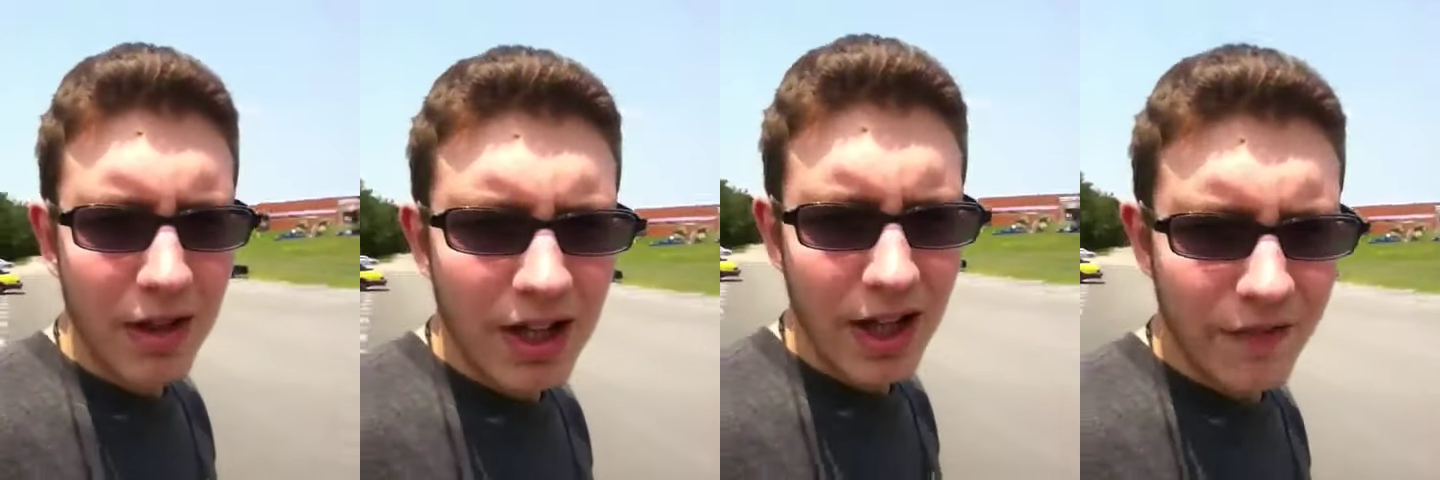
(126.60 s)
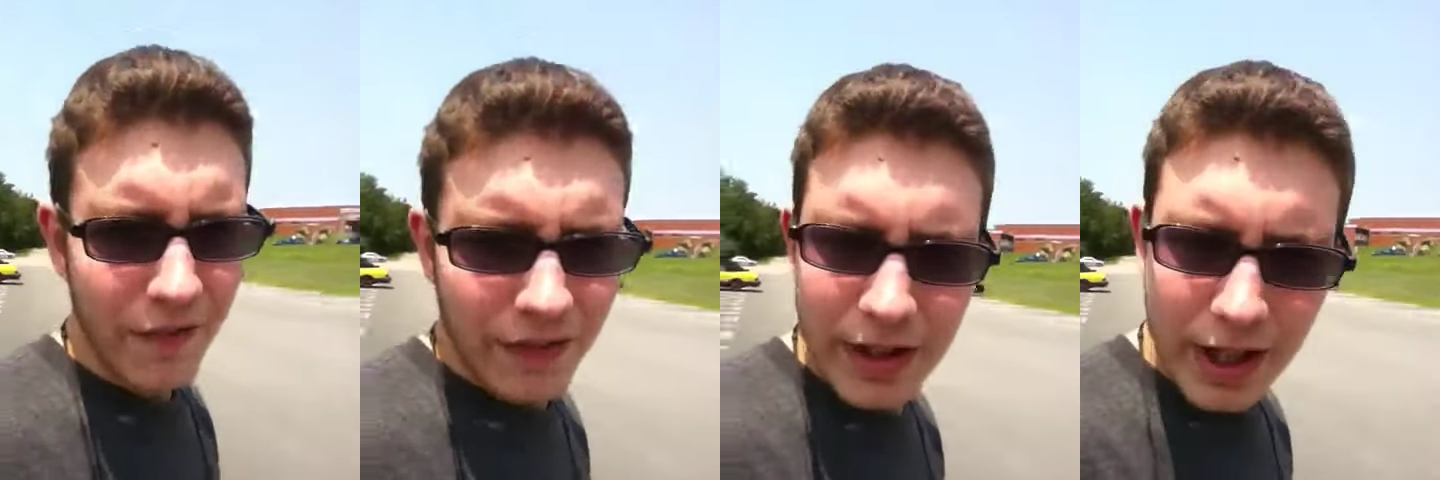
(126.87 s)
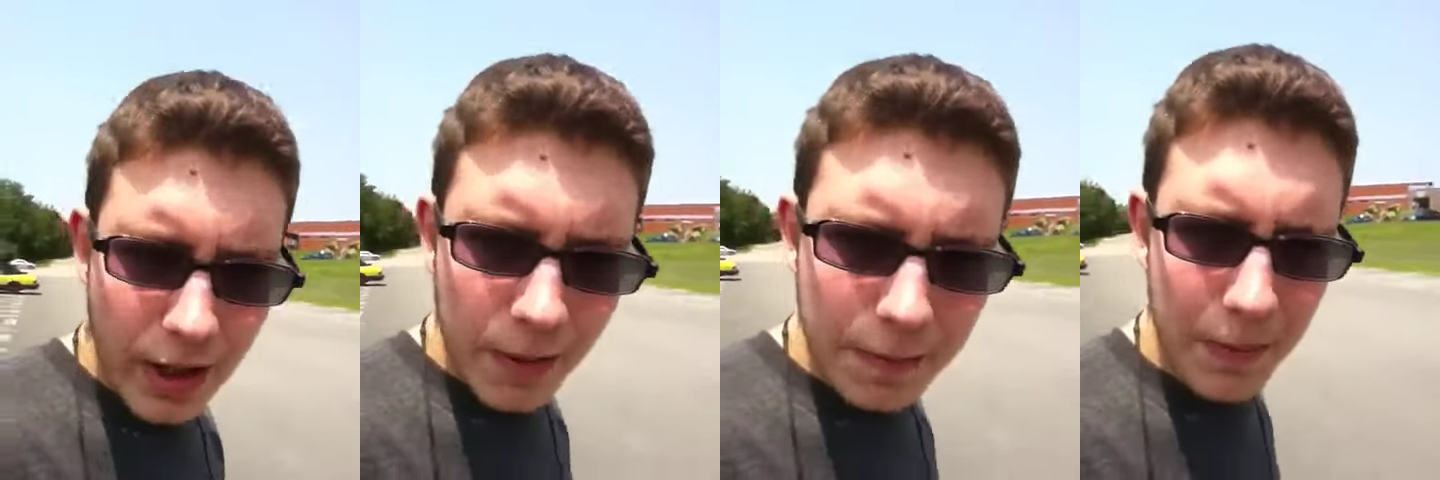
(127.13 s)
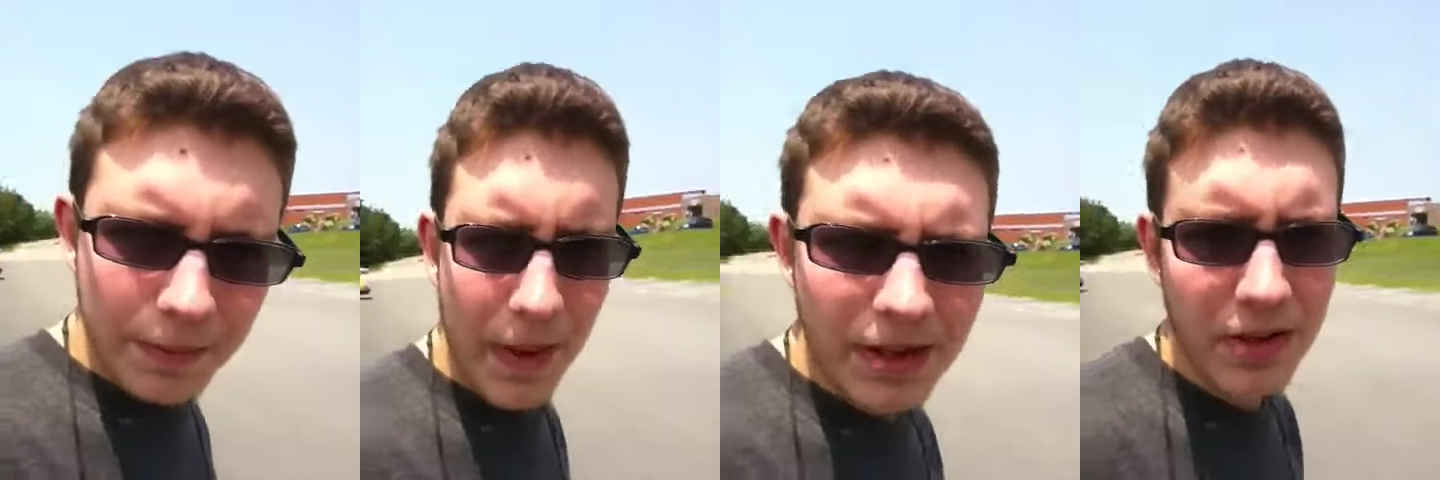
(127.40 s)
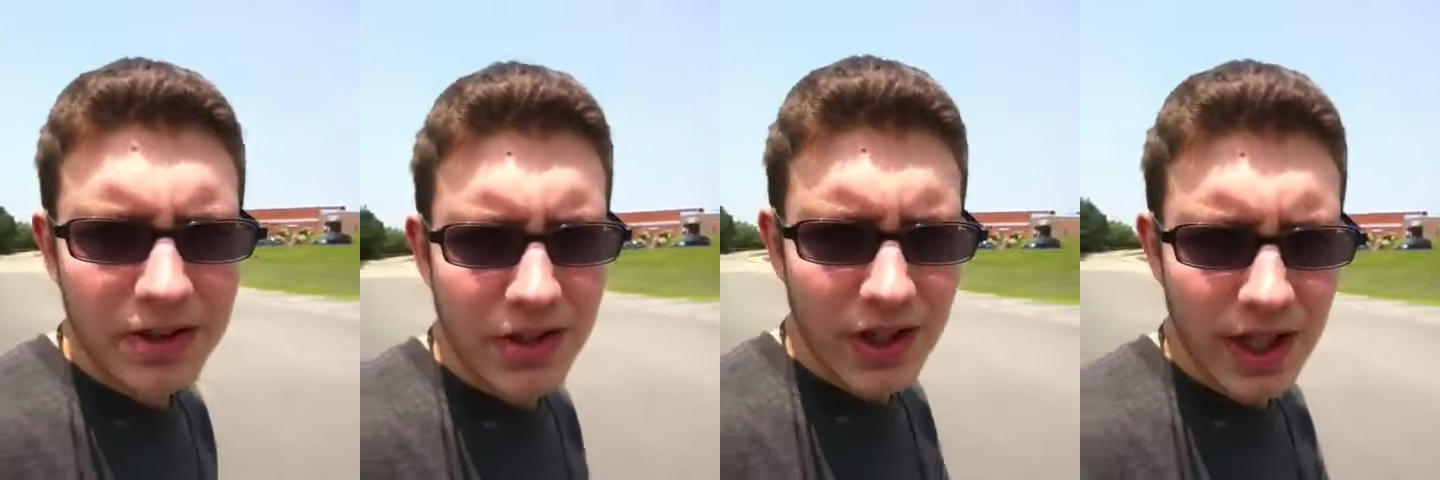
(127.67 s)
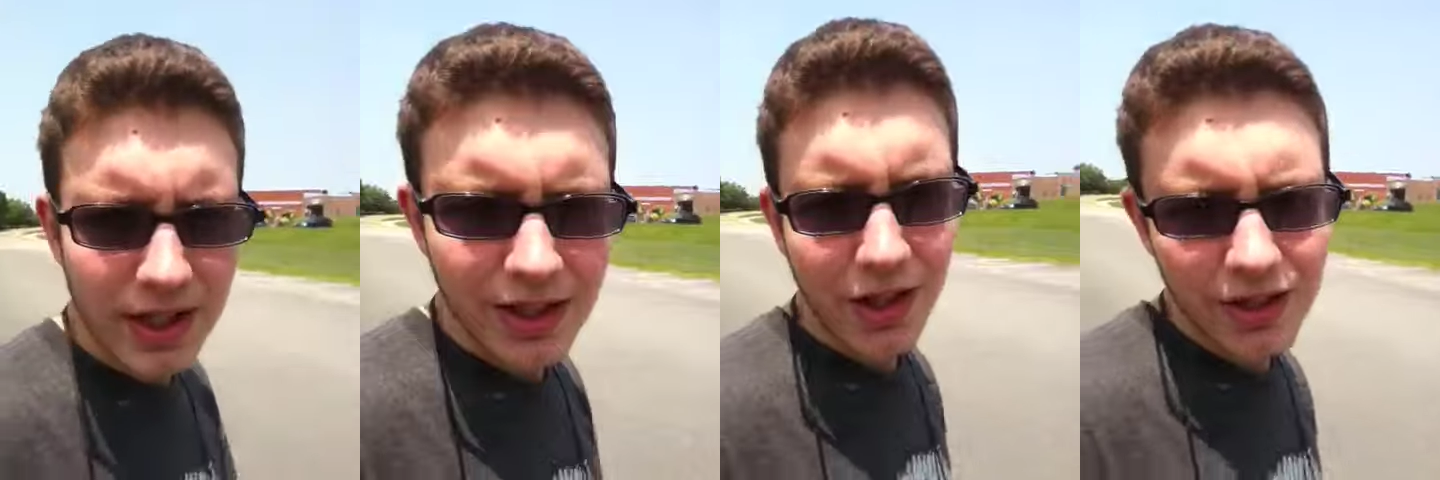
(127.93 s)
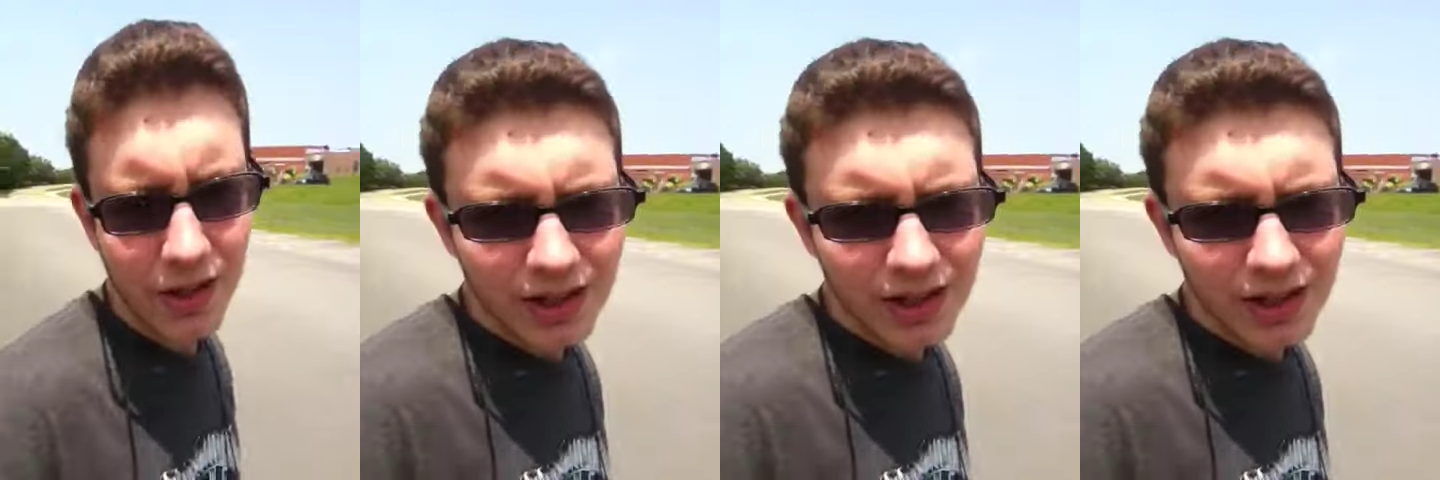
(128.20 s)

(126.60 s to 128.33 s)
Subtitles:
life, and now I'm prepared to take on